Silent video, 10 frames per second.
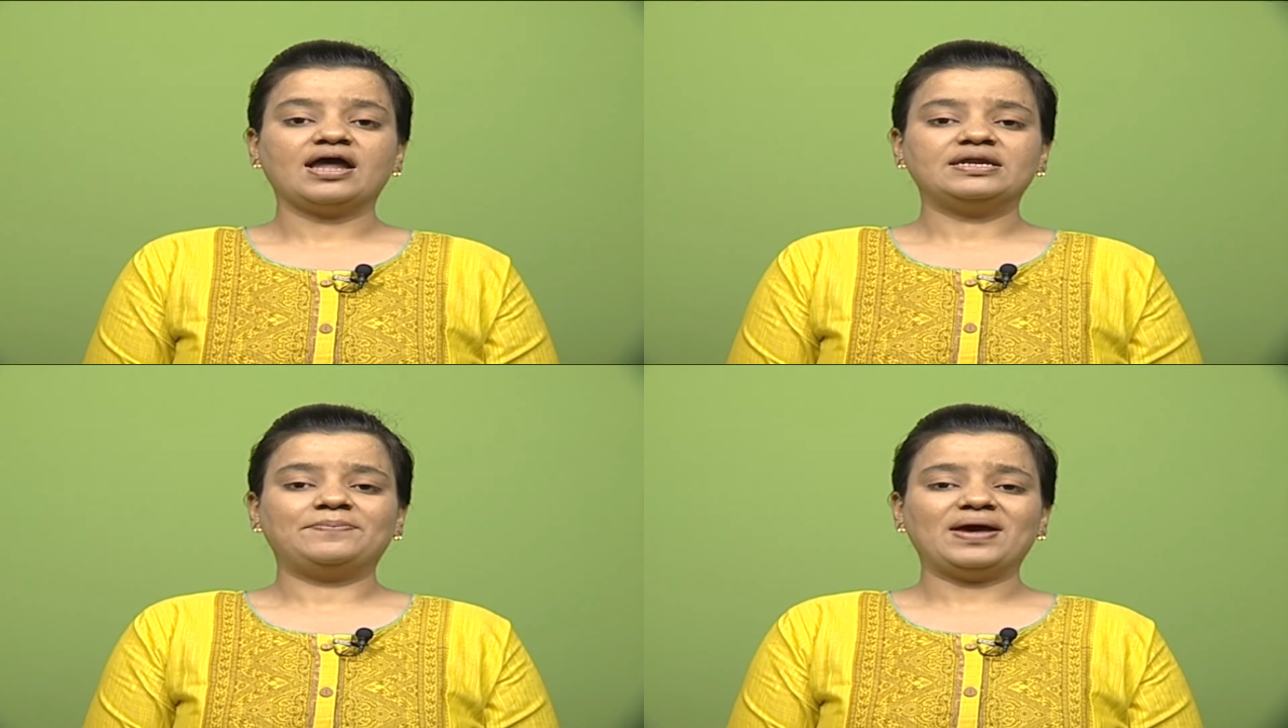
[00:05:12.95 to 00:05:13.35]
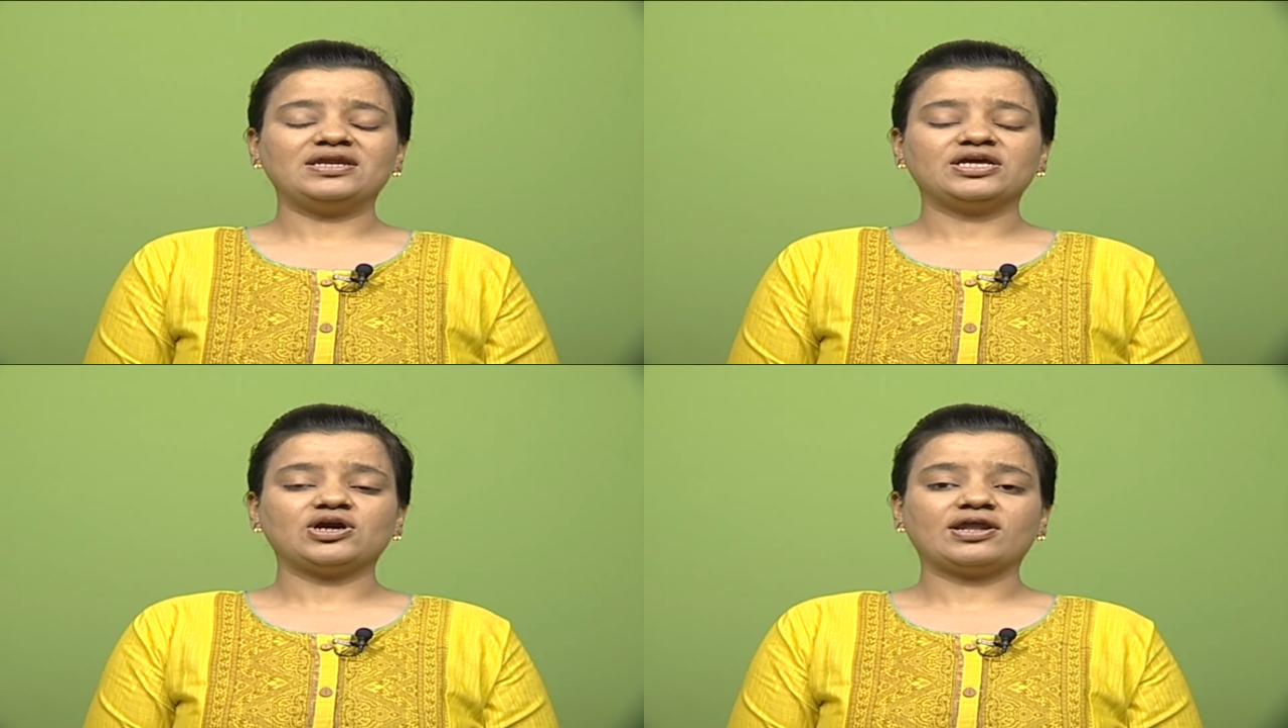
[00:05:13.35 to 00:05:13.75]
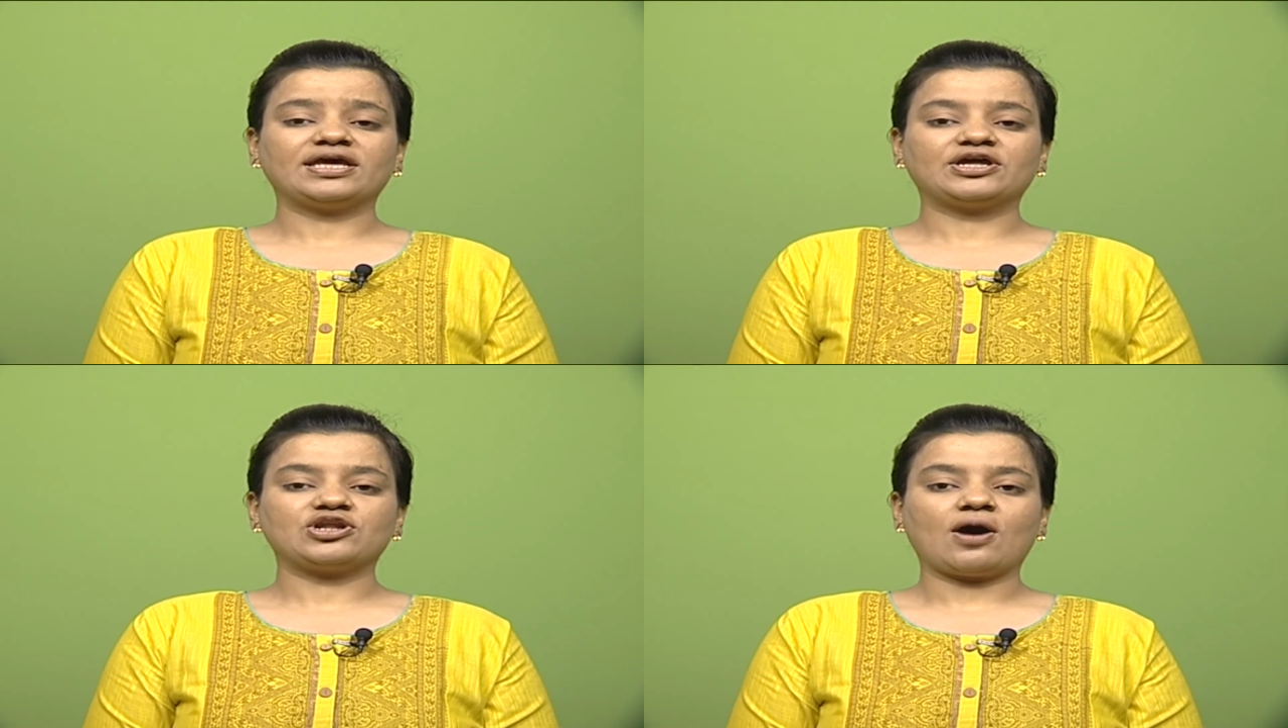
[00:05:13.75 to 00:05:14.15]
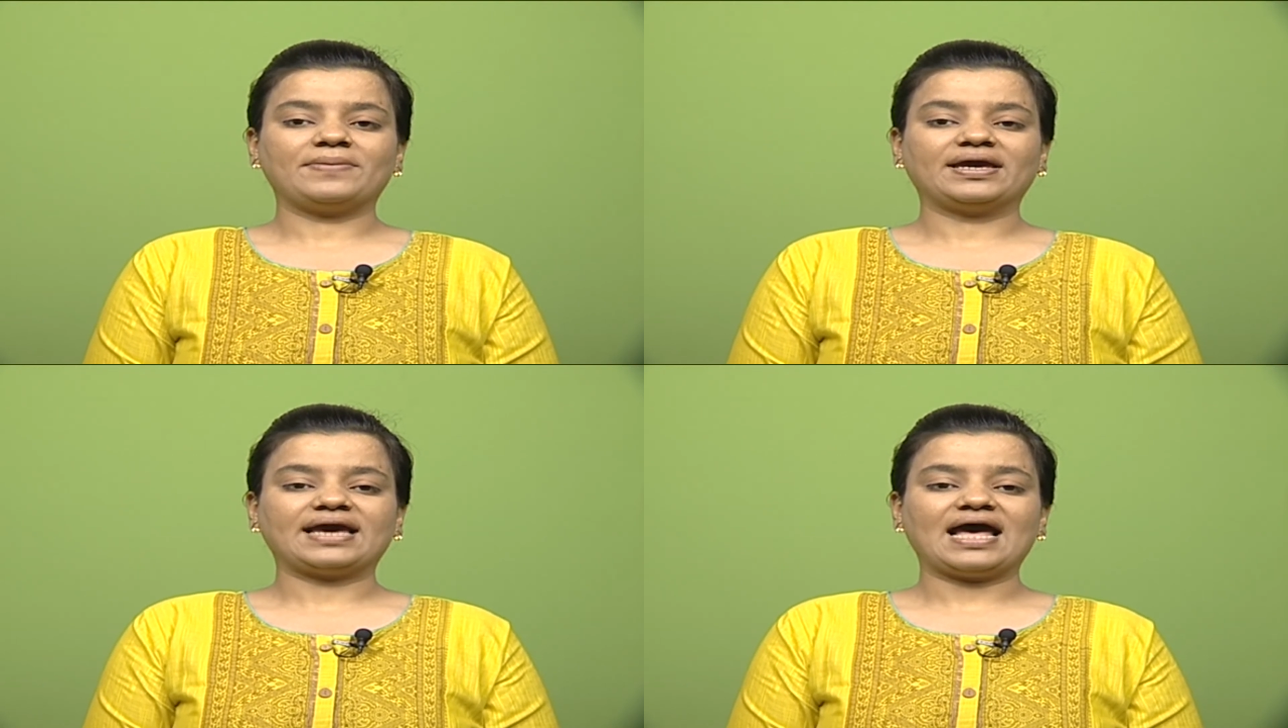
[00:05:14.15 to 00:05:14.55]
depending on
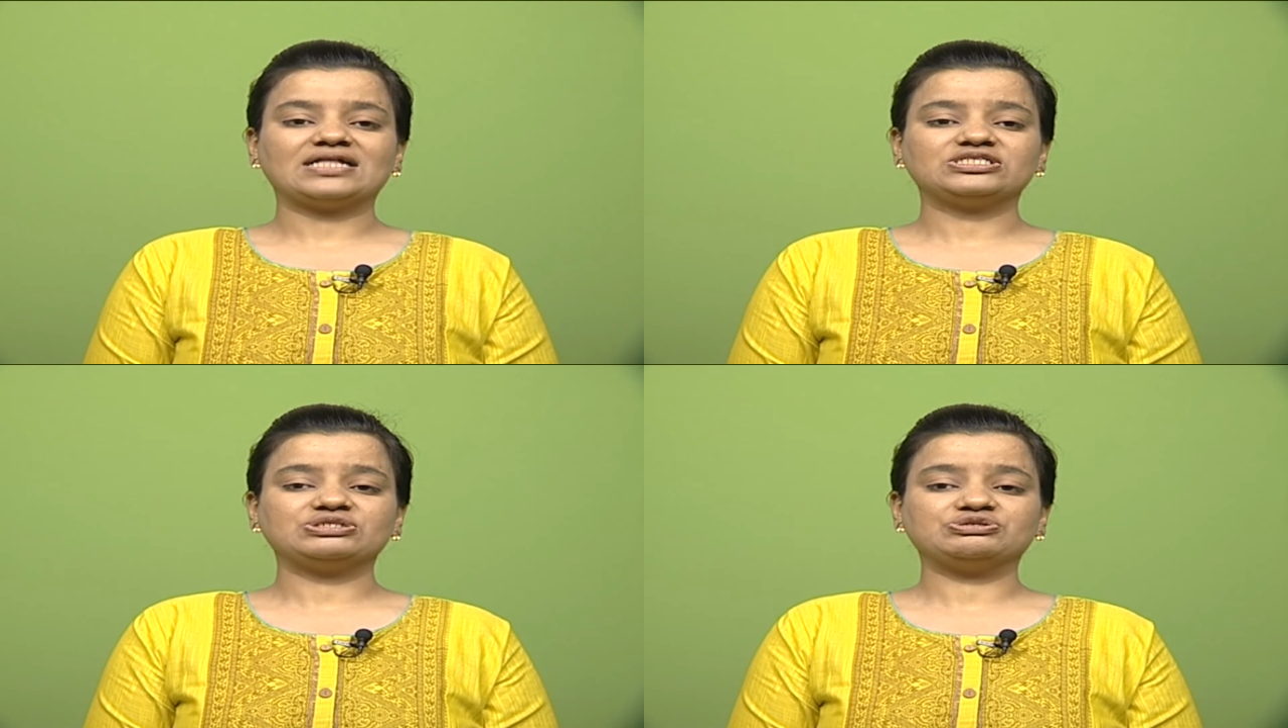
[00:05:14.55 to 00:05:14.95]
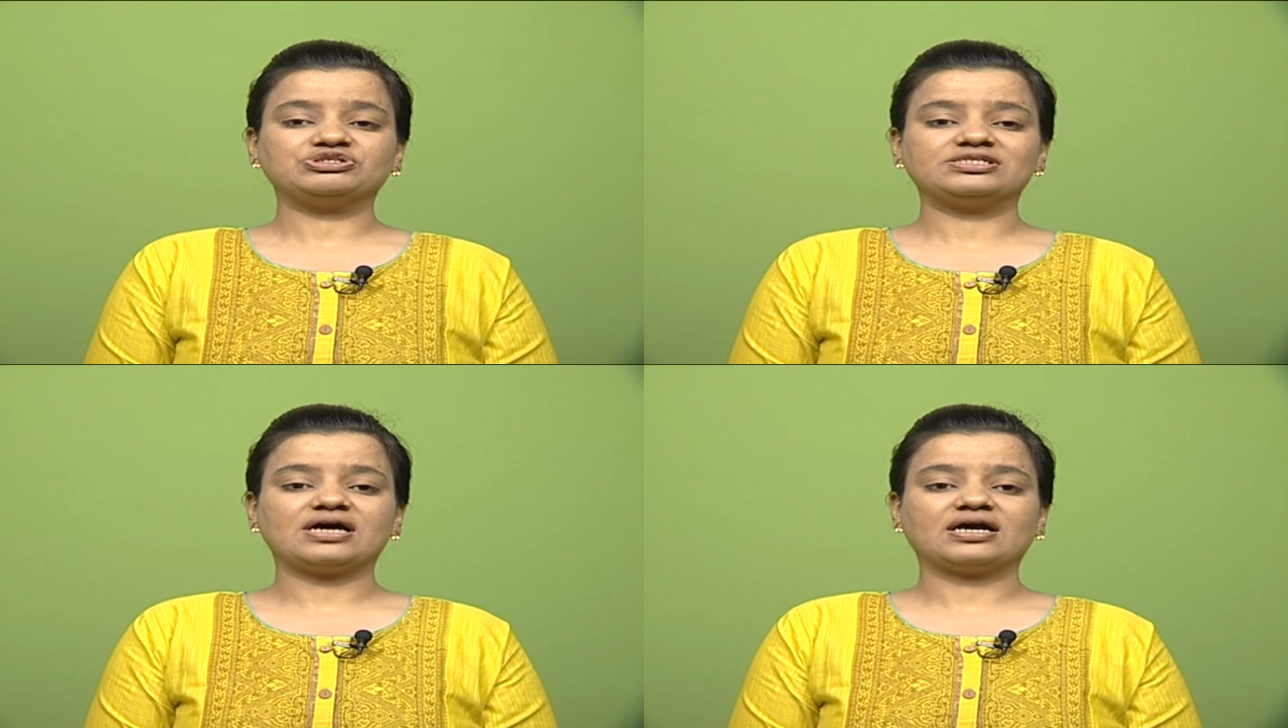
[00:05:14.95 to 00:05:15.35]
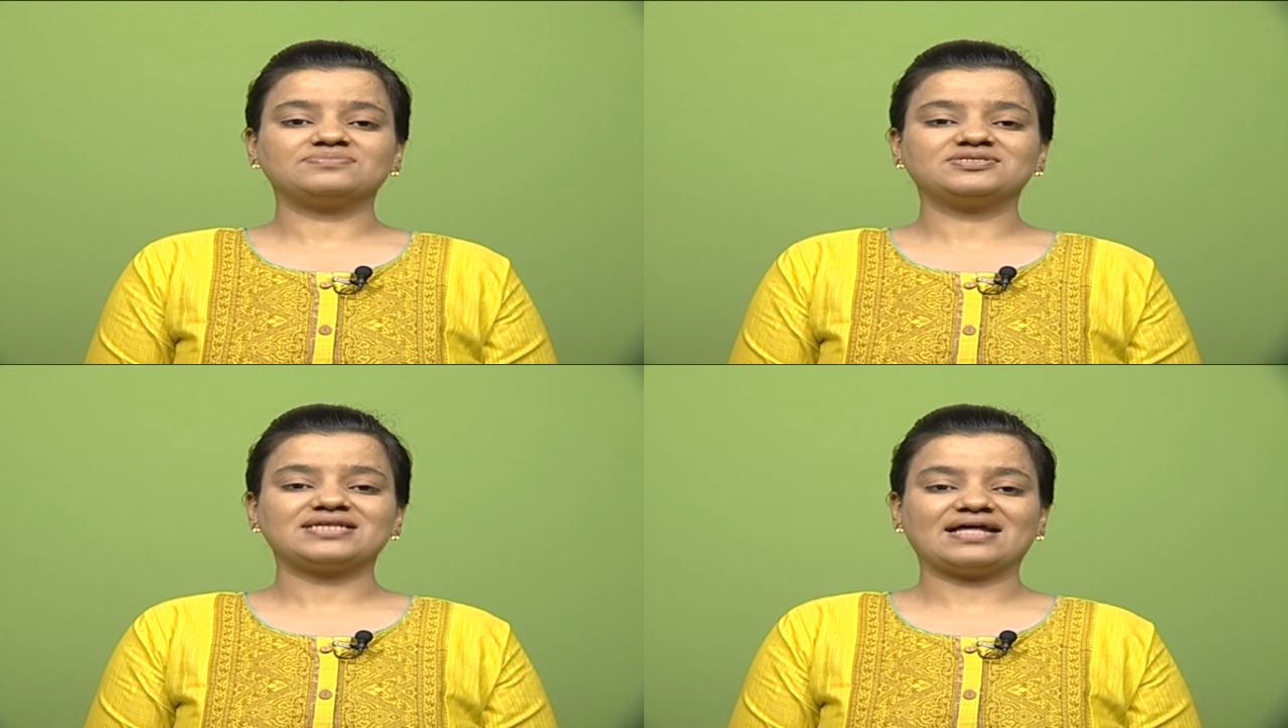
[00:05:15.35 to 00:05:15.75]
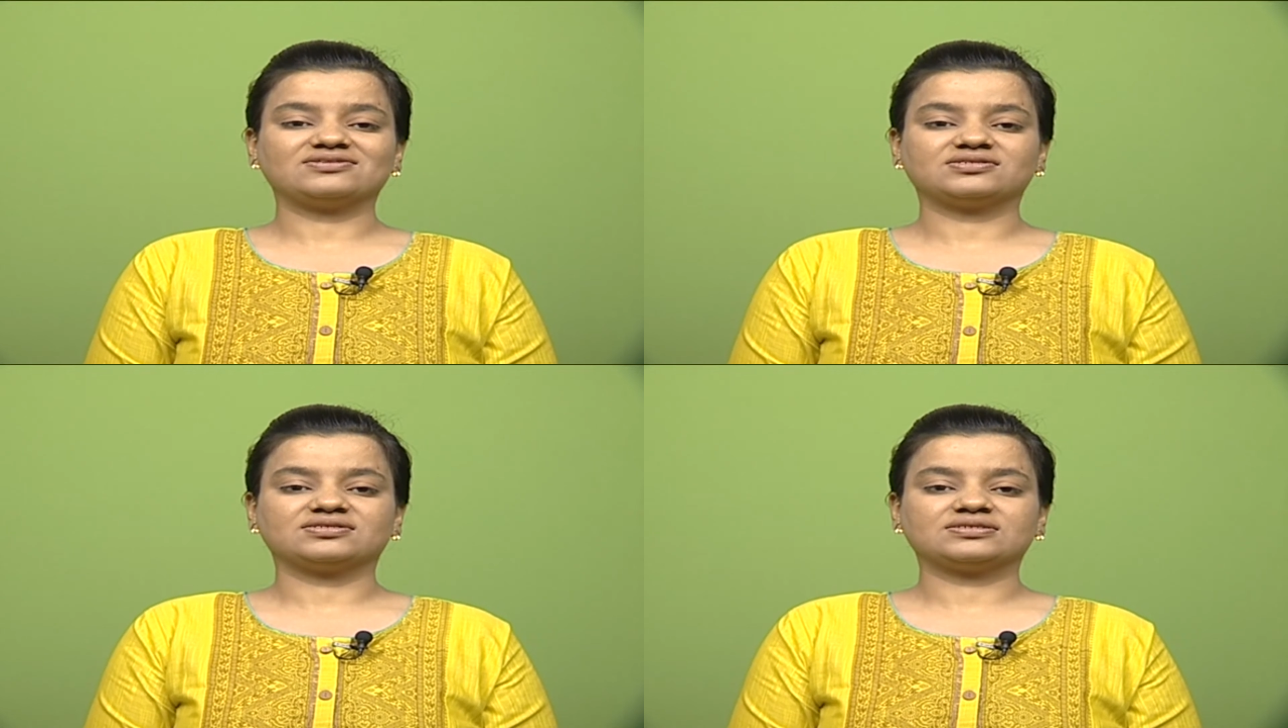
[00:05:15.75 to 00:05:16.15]
economic and social
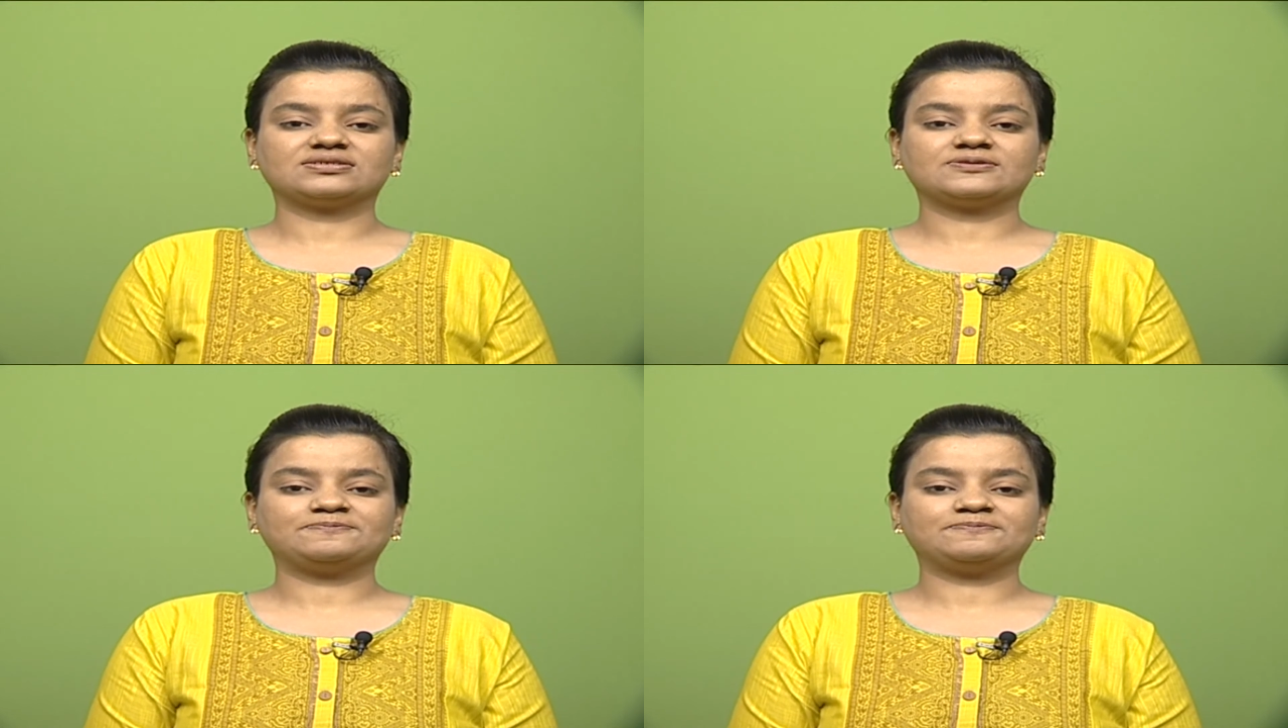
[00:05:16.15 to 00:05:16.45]
circumstances.